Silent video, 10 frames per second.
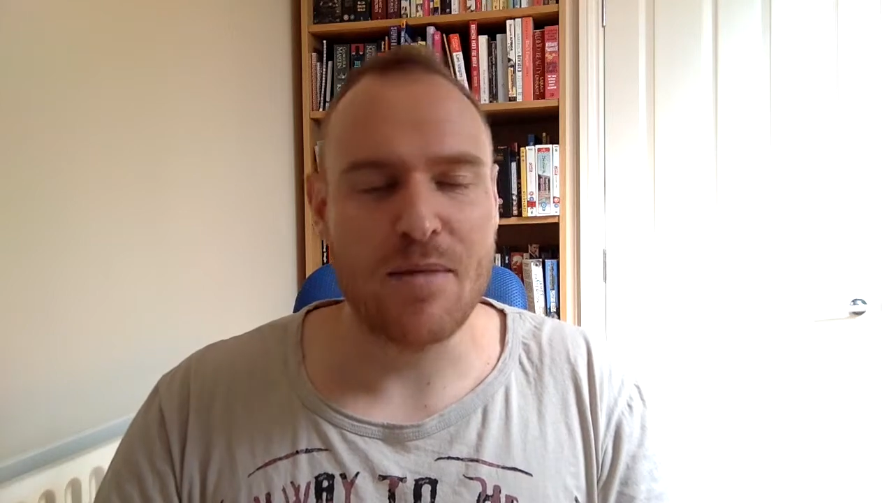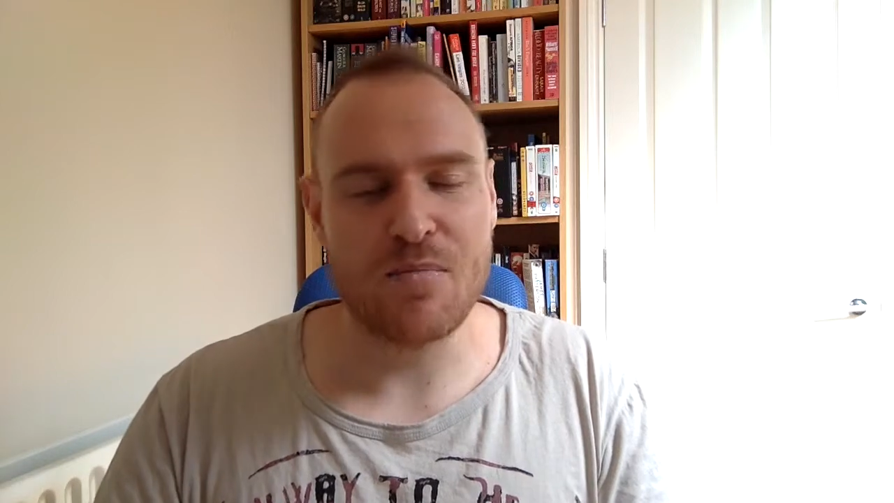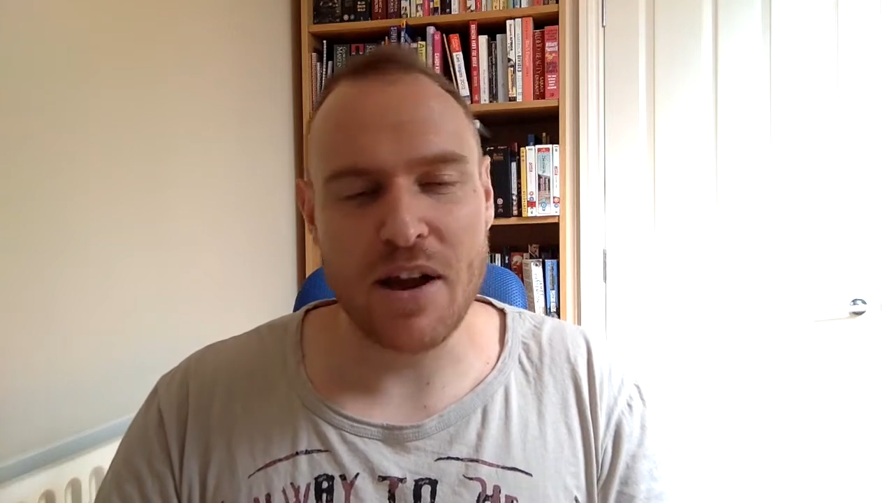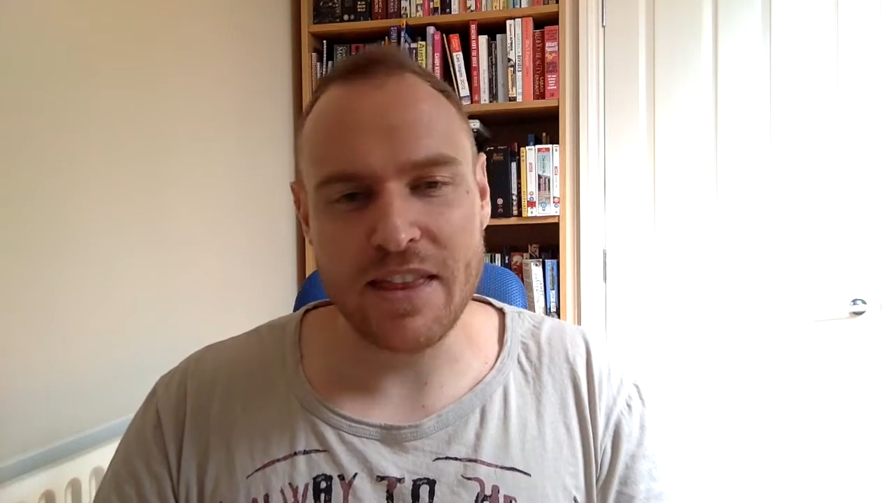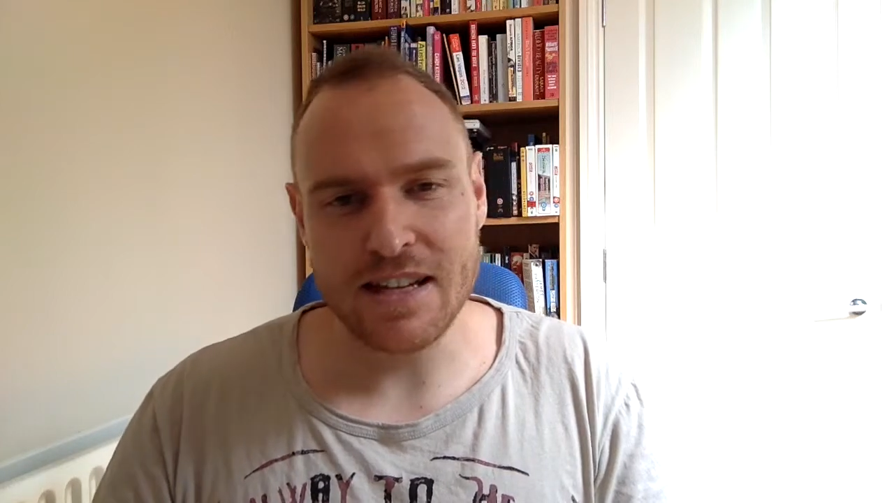
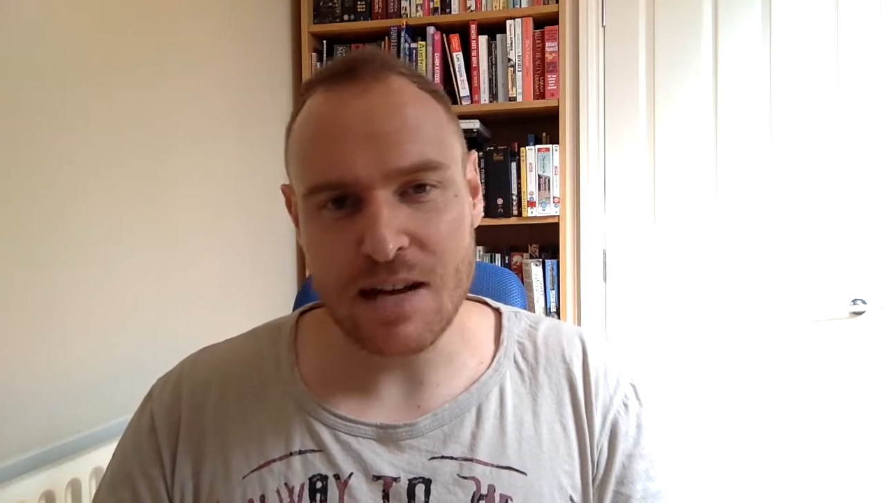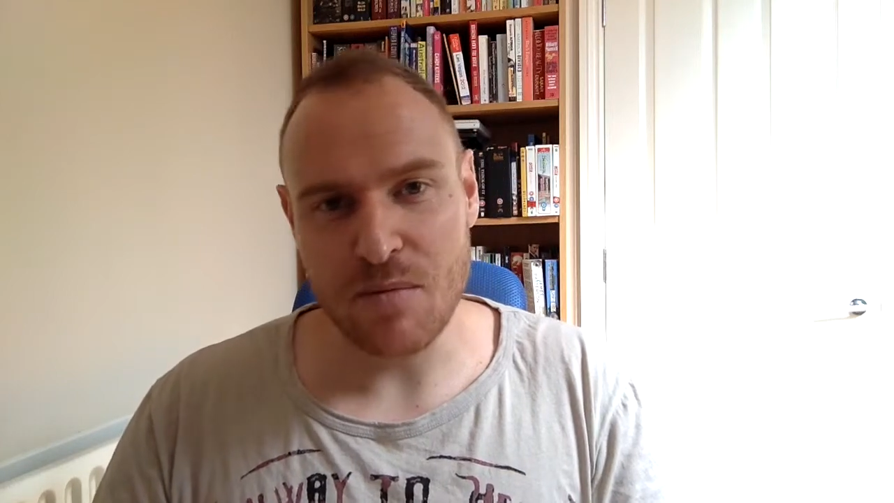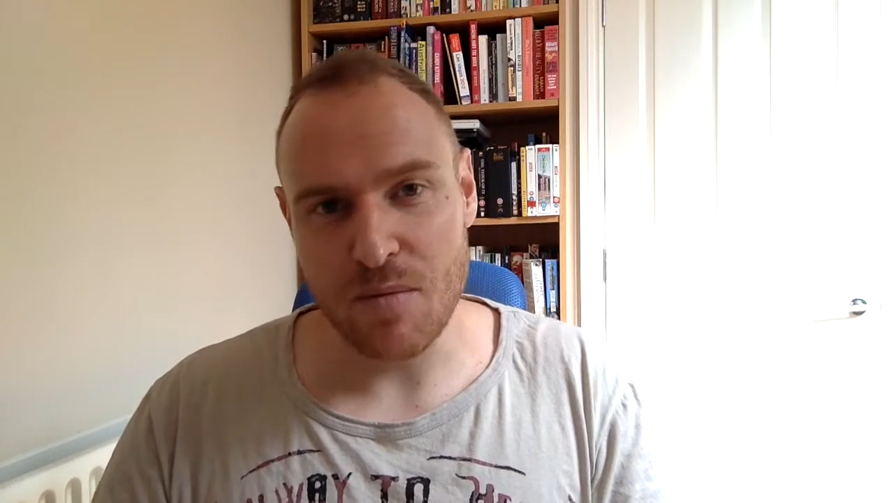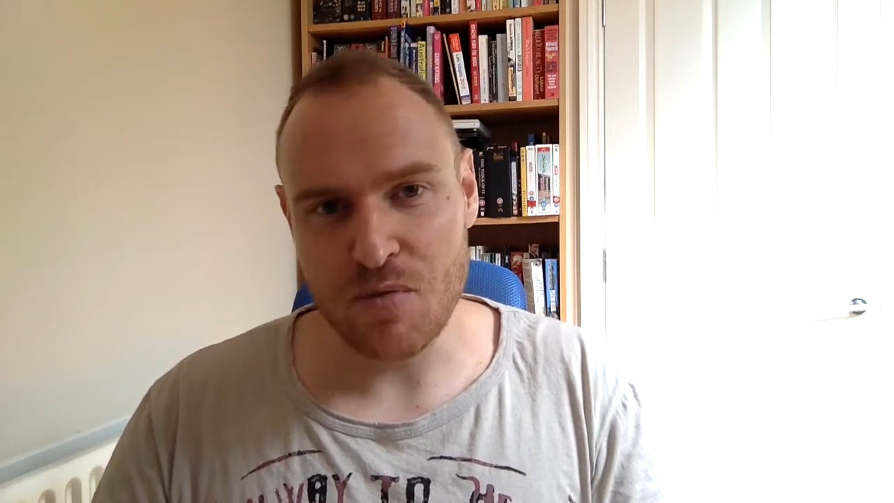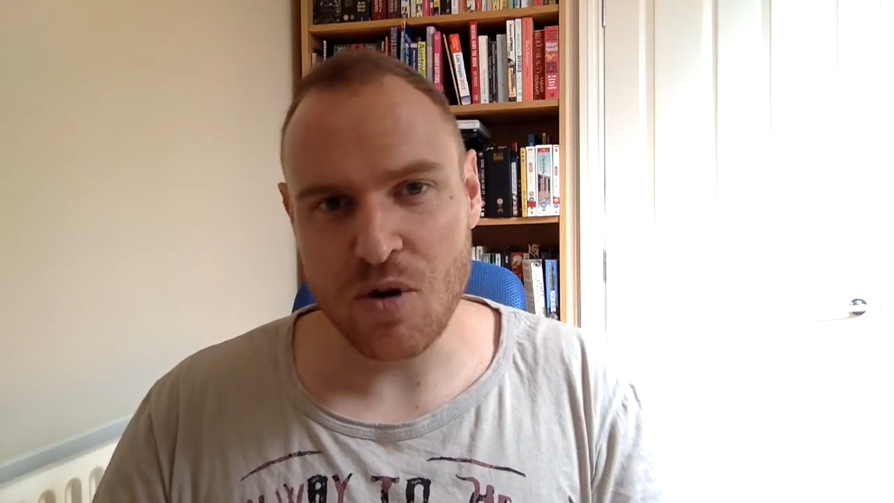break that down
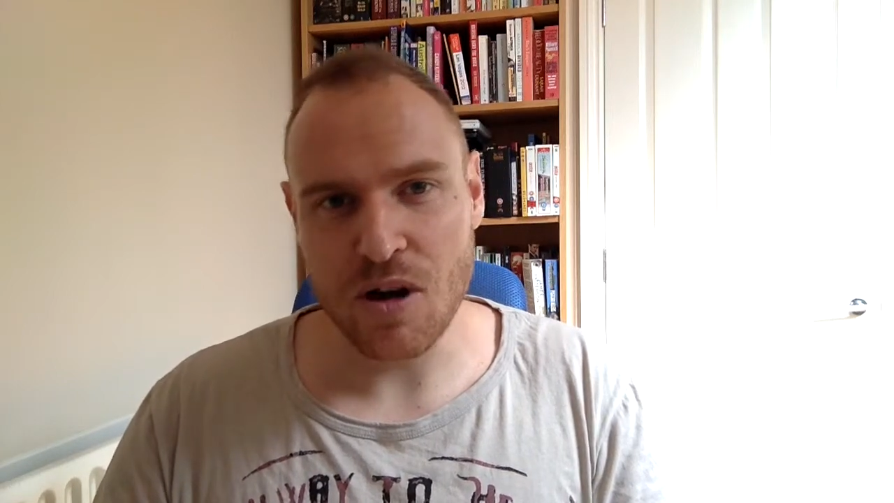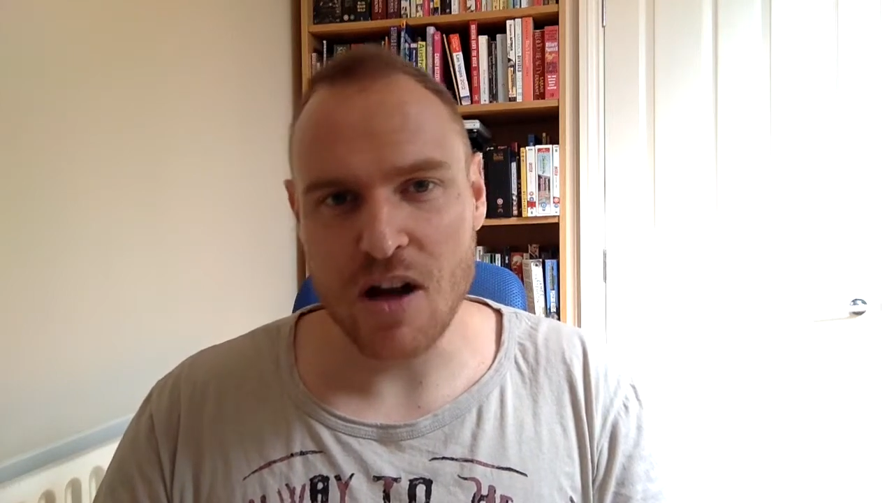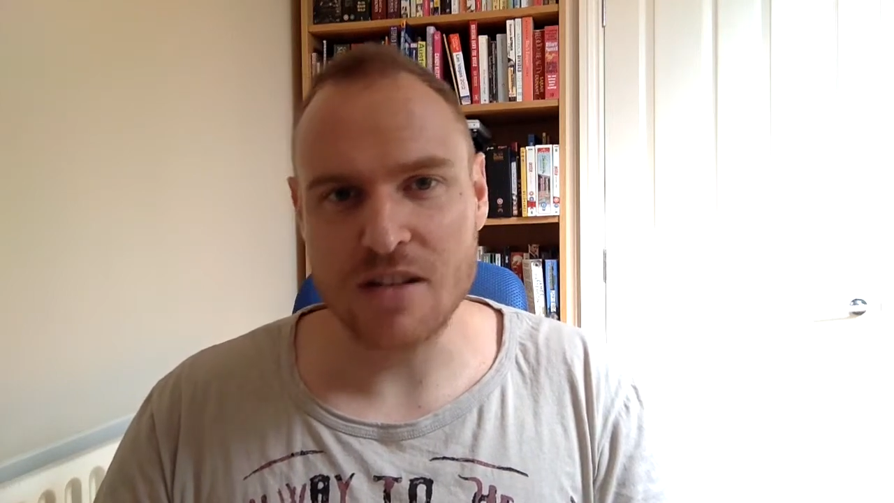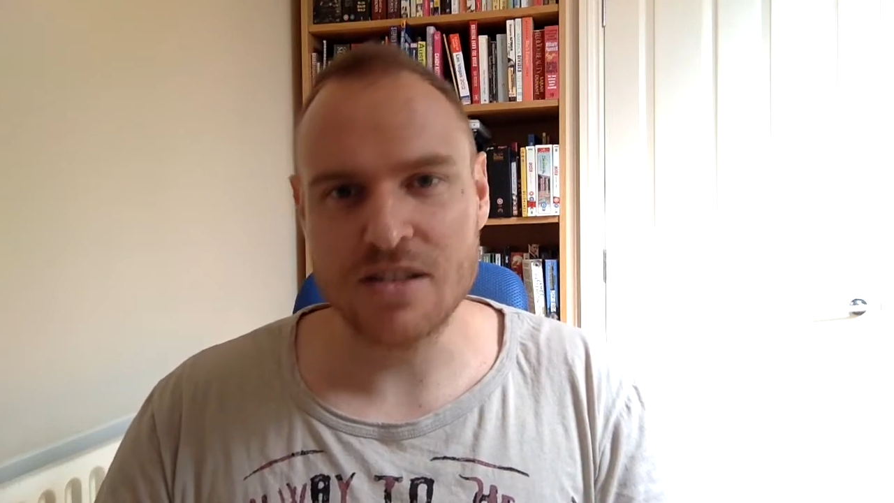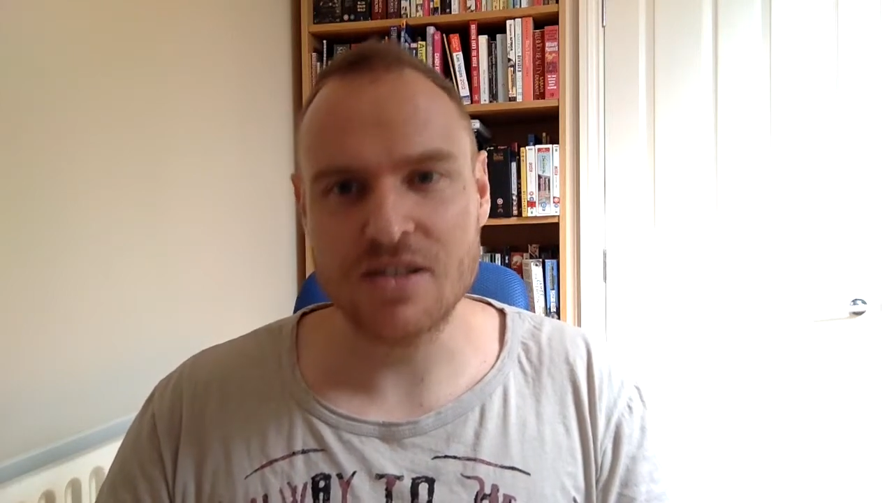by
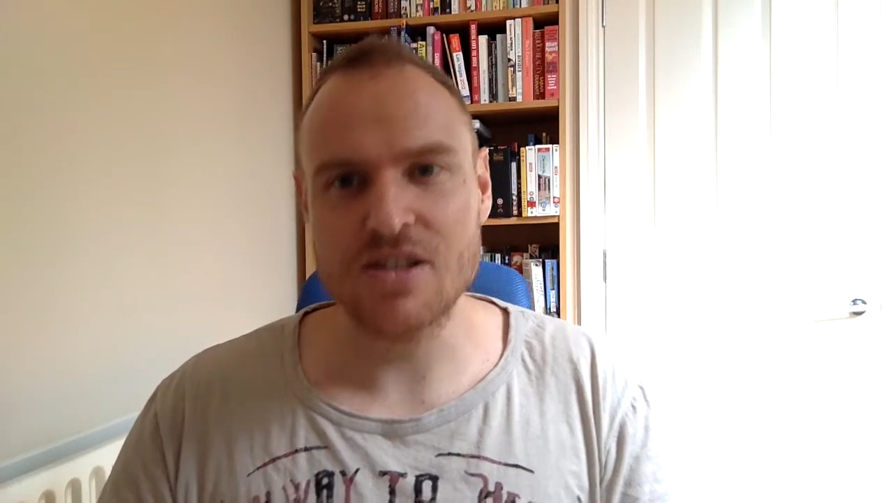product